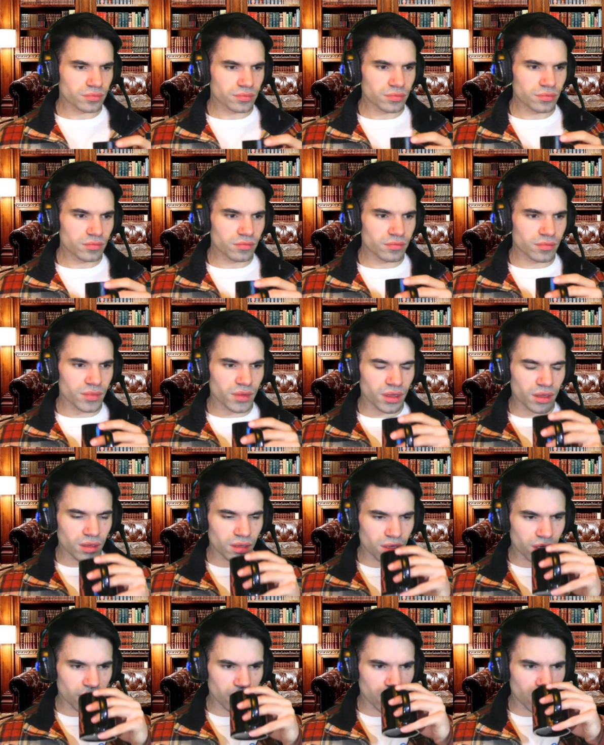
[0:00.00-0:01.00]

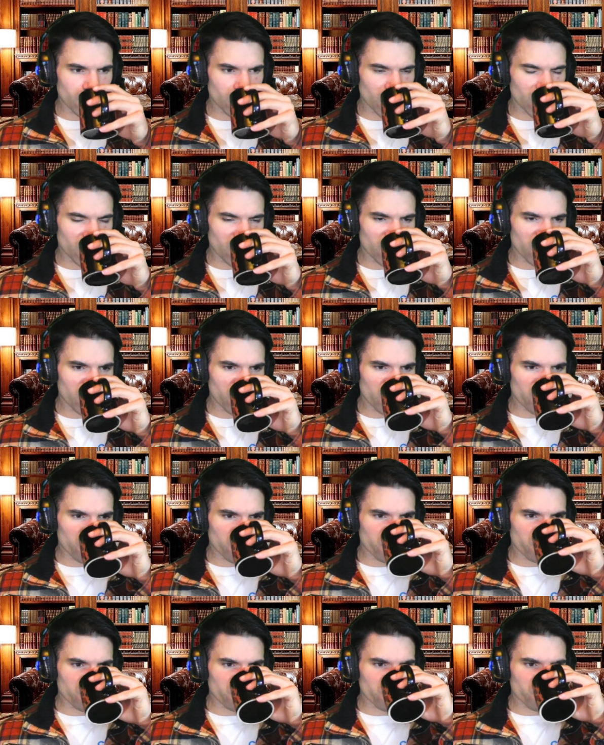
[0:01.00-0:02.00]

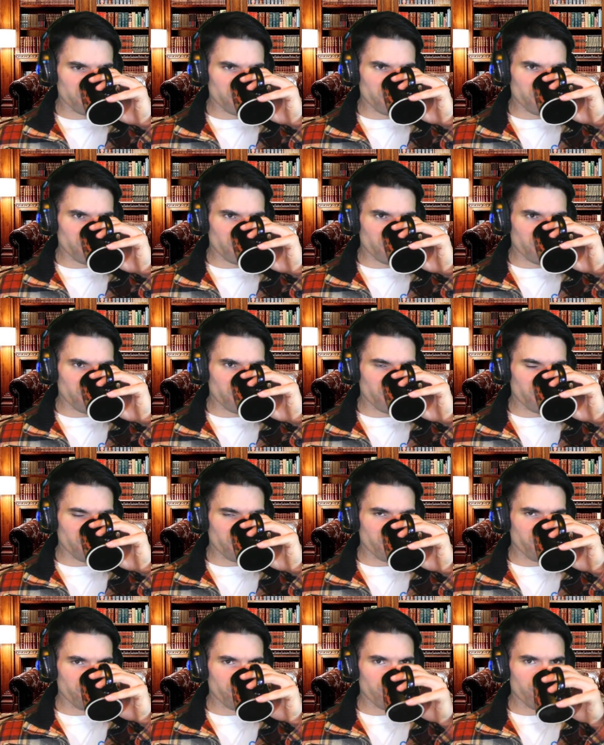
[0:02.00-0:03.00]

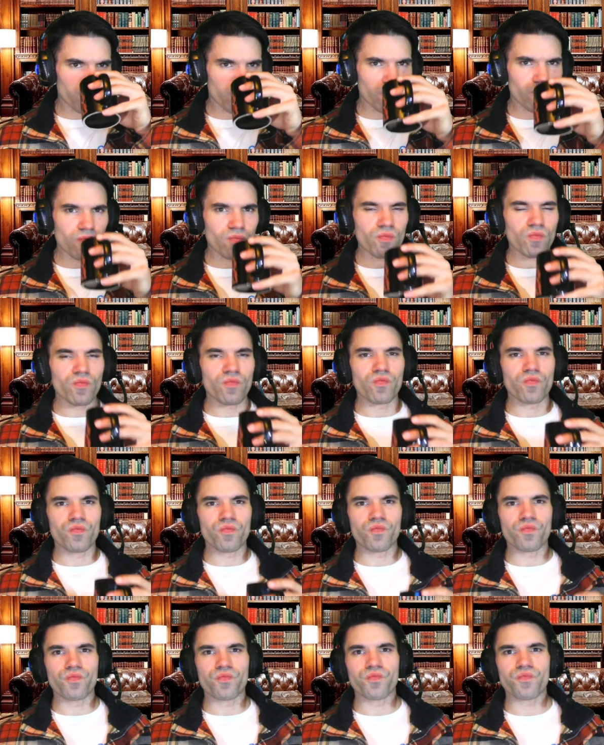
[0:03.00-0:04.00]

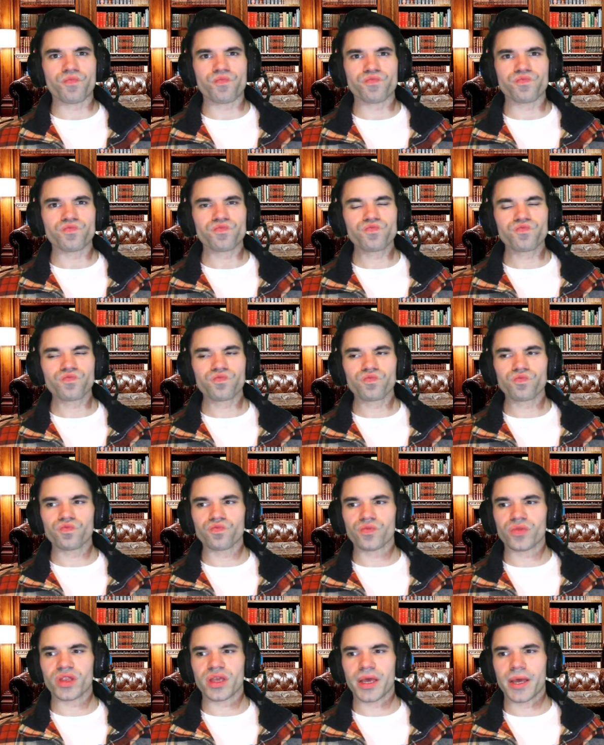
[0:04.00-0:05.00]

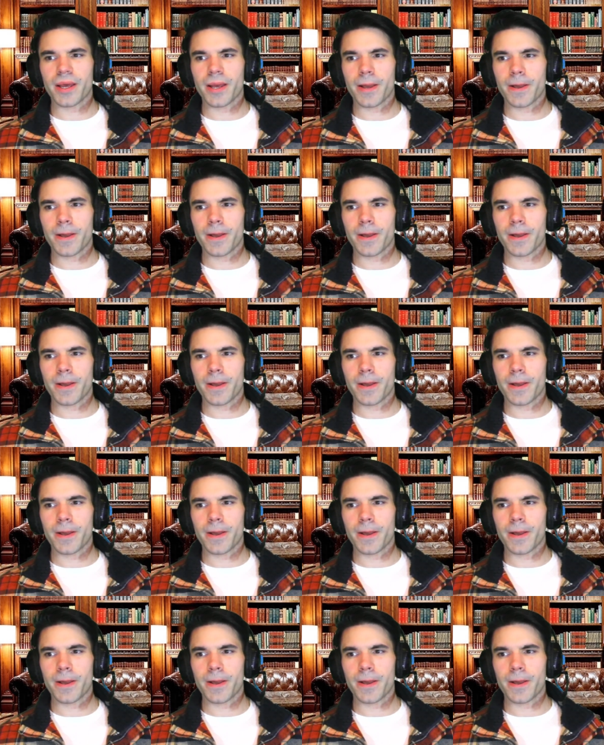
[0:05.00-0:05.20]
Nothing is said.